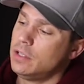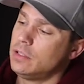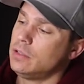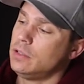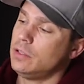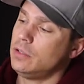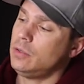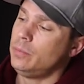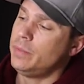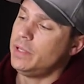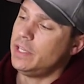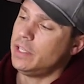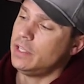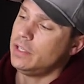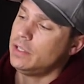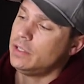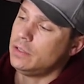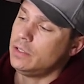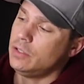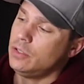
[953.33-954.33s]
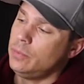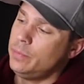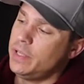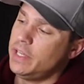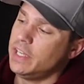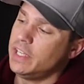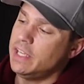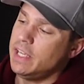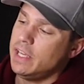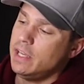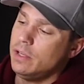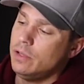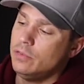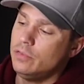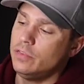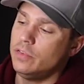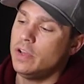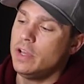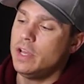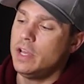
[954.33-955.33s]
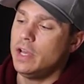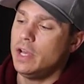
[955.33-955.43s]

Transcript: little bit of give,